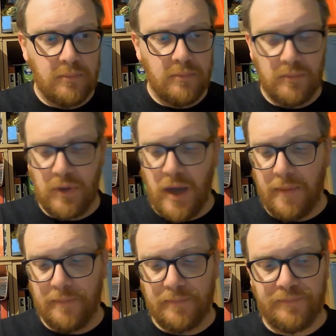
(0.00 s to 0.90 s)
Okay.
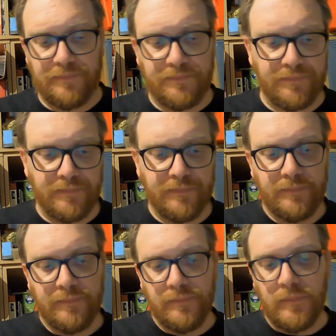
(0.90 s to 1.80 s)

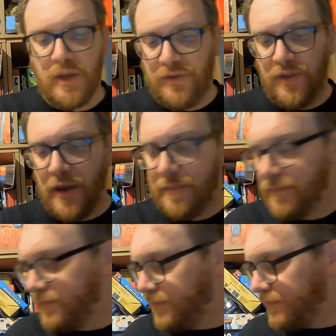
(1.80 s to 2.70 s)
So.
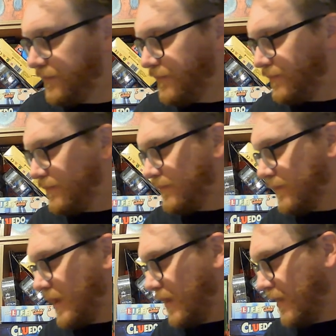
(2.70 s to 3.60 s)

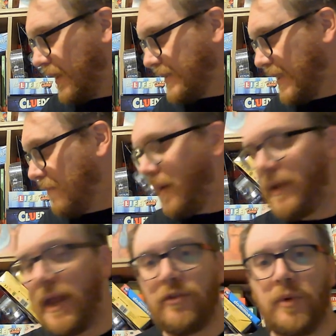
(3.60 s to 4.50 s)
Like I said, there might be an
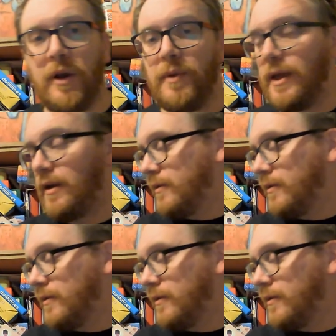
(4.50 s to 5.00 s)
extra one in the week.